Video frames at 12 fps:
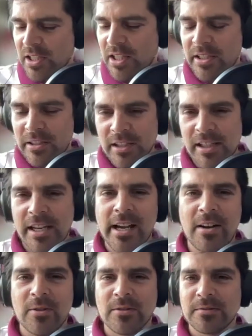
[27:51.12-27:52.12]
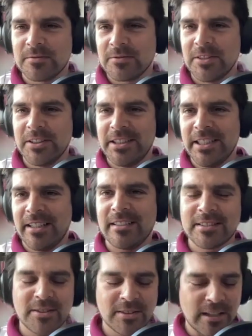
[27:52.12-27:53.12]
here and now,
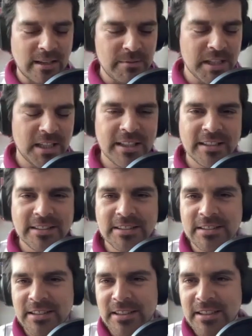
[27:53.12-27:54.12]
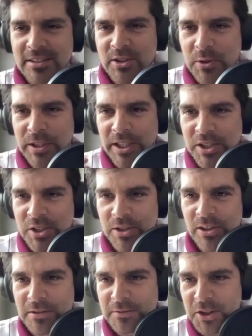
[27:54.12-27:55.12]
Gerson Ramirez,
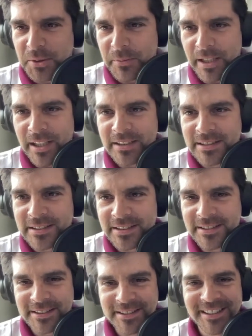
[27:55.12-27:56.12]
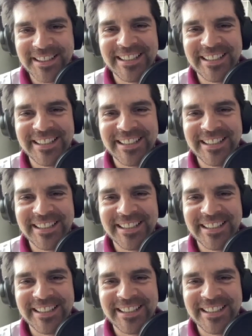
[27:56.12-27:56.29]
treasure of gymnastics.